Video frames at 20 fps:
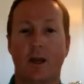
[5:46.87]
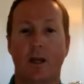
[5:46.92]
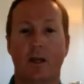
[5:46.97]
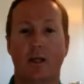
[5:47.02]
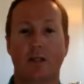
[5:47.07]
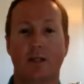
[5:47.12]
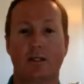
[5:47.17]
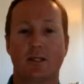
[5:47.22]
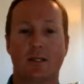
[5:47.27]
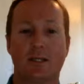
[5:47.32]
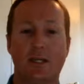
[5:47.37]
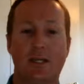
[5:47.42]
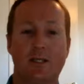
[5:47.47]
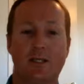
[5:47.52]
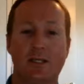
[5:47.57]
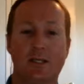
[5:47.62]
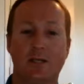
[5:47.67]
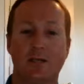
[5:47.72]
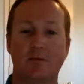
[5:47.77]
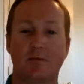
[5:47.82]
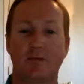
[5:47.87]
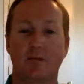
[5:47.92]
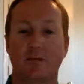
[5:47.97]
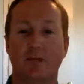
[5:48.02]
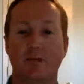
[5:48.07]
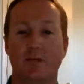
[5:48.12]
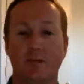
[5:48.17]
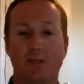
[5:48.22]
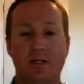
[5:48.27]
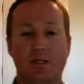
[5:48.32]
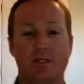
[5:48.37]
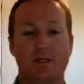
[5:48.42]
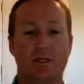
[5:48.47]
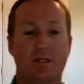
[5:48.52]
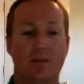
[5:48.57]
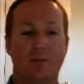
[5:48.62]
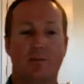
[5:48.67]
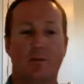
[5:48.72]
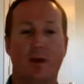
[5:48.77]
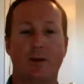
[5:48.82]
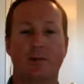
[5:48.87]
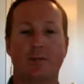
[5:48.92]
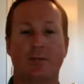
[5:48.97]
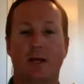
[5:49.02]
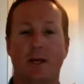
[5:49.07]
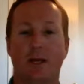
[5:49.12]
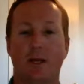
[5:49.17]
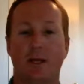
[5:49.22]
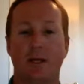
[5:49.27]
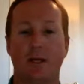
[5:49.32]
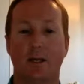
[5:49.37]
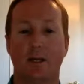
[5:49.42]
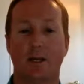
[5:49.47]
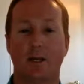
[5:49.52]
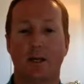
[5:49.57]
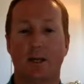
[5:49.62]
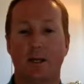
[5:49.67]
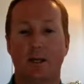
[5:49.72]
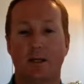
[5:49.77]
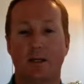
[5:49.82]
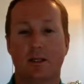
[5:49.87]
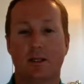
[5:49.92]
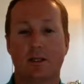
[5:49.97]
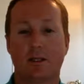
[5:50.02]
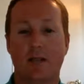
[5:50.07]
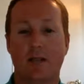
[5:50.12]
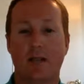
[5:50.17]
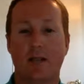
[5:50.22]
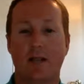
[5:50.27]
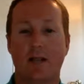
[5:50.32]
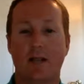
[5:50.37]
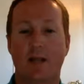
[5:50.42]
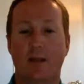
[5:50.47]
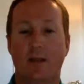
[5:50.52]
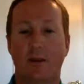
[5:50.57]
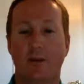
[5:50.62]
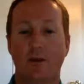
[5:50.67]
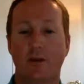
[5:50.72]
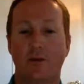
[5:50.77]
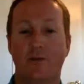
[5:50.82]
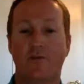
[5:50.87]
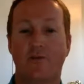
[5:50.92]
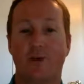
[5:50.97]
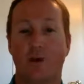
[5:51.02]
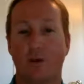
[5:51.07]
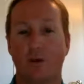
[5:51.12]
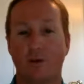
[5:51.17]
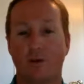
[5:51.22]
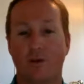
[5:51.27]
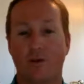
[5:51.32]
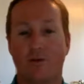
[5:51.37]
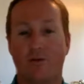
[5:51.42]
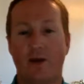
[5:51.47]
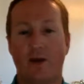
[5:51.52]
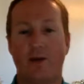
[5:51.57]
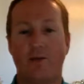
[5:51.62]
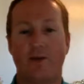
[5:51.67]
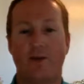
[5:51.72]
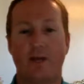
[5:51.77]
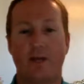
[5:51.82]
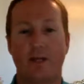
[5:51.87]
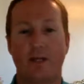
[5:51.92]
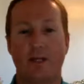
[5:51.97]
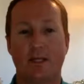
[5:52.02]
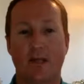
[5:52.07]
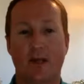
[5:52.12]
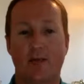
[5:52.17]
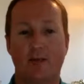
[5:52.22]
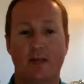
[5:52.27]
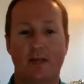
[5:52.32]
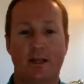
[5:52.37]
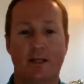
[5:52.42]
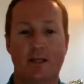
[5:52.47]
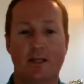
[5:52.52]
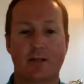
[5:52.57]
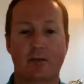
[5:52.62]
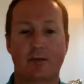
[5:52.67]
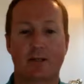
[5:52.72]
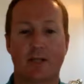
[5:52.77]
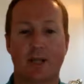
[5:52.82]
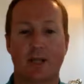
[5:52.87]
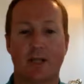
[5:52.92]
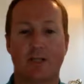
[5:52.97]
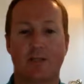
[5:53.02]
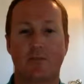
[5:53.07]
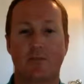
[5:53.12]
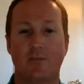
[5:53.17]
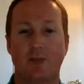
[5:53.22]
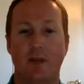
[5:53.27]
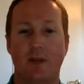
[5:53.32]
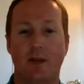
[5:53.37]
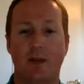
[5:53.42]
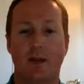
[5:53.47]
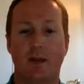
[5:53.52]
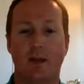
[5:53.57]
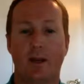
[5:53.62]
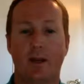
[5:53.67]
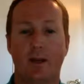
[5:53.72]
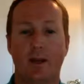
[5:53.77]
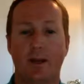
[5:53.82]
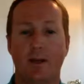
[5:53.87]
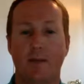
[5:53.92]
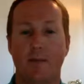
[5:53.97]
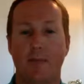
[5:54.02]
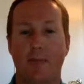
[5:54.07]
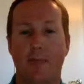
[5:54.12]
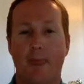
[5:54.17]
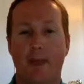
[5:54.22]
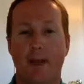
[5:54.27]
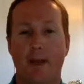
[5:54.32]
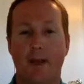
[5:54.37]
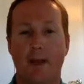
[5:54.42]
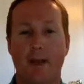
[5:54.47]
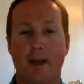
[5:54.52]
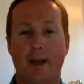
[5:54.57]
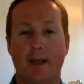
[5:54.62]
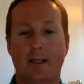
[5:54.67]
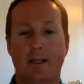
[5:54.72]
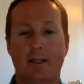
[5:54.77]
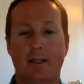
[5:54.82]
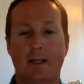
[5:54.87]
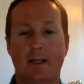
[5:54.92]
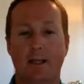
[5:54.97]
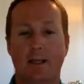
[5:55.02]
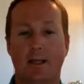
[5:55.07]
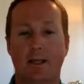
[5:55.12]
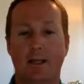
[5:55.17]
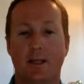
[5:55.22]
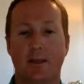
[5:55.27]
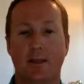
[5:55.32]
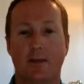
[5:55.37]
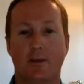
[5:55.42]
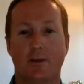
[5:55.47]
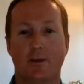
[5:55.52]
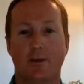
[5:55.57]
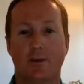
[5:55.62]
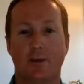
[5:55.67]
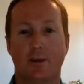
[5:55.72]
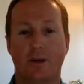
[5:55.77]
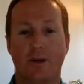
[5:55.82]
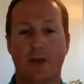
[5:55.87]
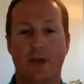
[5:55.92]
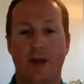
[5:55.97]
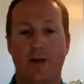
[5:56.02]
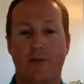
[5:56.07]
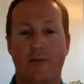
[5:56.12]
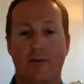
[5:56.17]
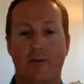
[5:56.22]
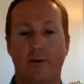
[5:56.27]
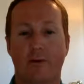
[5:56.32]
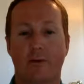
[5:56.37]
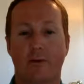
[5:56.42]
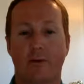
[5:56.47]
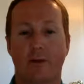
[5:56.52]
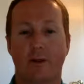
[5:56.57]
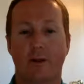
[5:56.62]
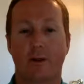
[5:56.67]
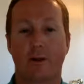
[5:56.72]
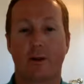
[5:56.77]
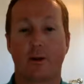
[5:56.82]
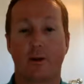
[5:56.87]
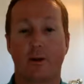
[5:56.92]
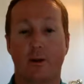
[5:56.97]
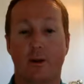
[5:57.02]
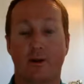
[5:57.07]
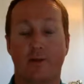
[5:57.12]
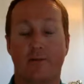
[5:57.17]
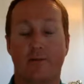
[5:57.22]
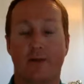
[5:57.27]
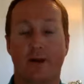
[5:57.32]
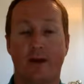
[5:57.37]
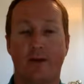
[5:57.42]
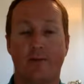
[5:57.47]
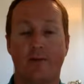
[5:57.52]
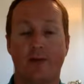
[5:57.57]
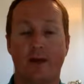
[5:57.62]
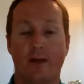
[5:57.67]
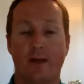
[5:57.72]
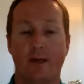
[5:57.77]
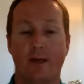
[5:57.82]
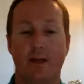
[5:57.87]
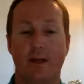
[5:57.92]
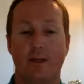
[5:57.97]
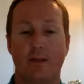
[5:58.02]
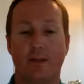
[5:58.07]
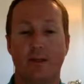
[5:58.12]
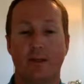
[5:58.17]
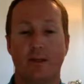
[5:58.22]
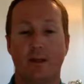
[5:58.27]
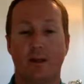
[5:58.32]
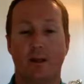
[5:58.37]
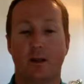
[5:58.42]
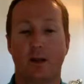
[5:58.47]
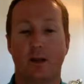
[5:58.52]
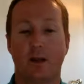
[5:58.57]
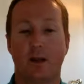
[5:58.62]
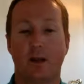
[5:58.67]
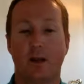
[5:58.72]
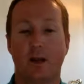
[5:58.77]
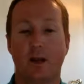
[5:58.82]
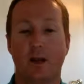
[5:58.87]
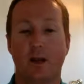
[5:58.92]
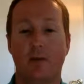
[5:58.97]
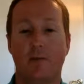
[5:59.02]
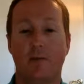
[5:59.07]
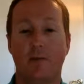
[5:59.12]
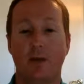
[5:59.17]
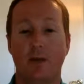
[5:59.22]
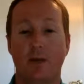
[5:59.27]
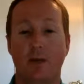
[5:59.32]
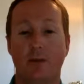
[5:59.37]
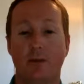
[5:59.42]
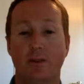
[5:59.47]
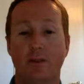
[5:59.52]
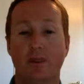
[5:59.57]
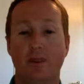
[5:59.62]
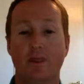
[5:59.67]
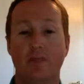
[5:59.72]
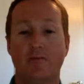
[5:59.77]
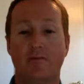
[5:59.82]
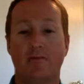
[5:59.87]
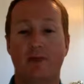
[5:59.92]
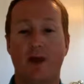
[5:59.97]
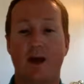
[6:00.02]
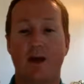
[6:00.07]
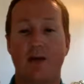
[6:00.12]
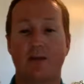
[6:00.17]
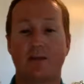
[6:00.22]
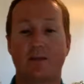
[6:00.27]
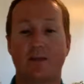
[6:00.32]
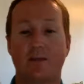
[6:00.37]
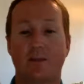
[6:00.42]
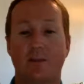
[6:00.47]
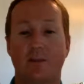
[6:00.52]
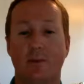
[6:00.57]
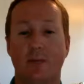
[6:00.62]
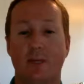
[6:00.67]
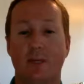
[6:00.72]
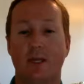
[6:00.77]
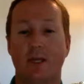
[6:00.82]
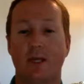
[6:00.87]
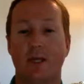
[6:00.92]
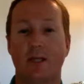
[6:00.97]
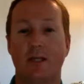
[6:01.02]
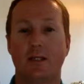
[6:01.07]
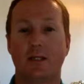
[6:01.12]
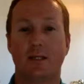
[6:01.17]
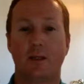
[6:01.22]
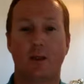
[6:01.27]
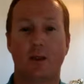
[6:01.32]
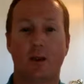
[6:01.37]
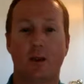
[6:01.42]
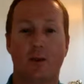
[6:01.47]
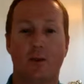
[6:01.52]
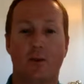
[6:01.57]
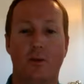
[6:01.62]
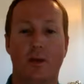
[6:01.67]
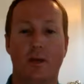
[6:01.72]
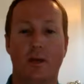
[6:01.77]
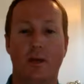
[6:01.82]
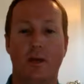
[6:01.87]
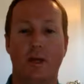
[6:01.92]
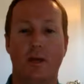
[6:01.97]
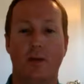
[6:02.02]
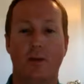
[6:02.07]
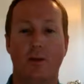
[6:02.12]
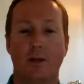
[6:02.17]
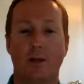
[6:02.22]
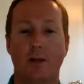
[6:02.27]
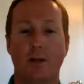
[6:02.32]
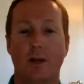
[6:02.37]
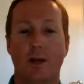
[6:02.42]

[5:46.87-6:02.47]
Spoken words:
Statistics from the Smith System website state that those who follow the 5 keys have a lesser chance of being in an accident than those who had never learned the 5 keys. If we use these 5 simple keys, they can not only